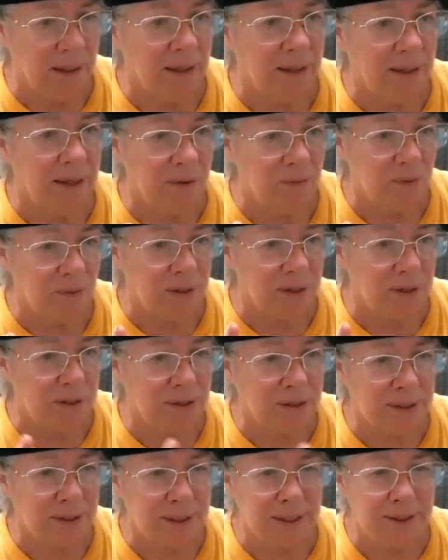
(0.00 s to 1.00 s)
And I
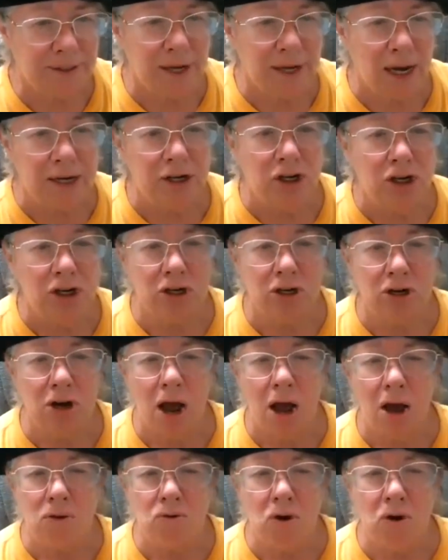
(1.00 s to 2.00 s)
realized, because I did not